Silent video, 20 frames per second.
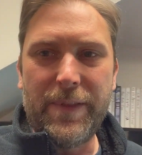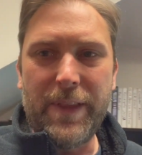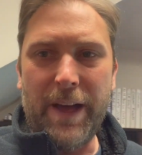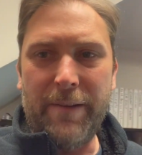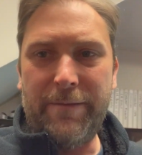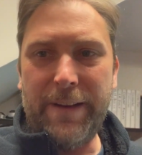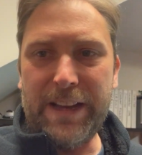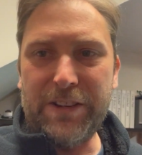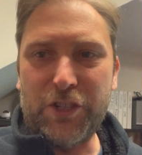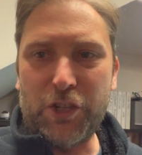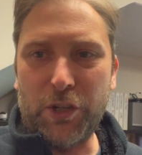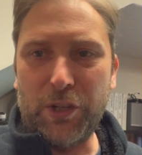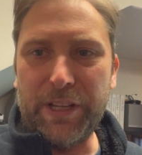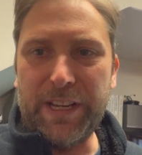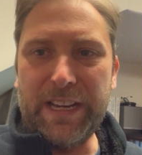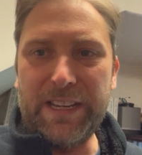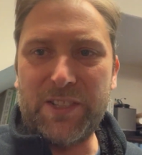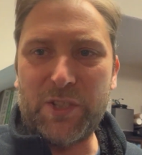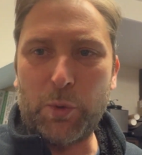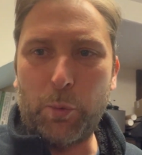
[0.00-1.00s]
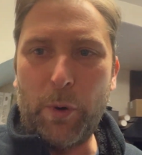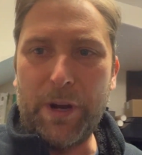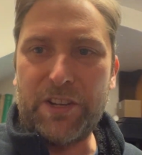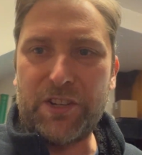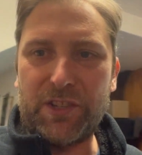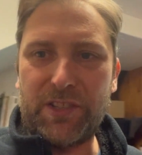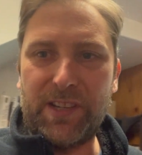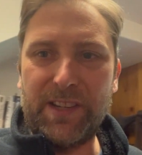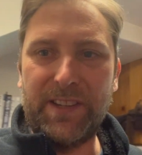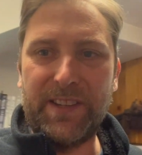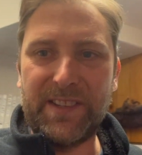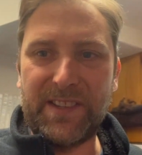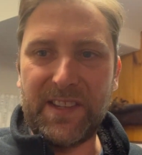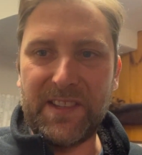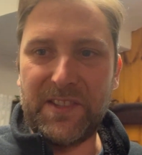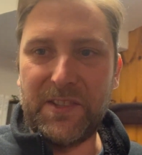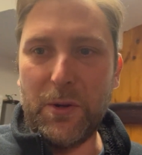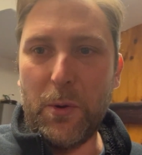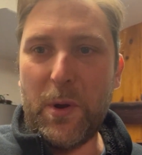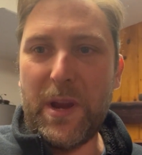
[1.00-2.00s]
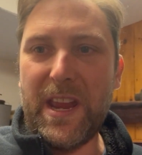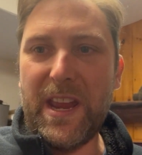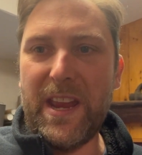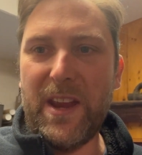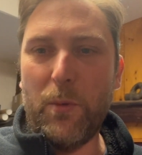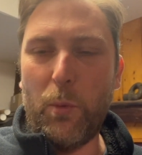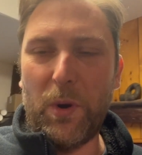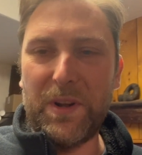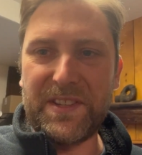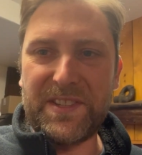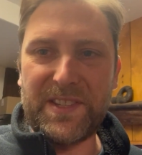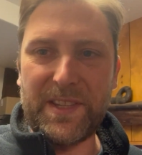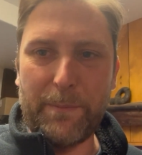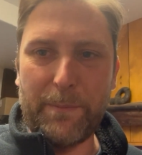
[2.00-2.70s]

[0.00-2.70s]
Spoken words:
eventually switch to the Suzuki once the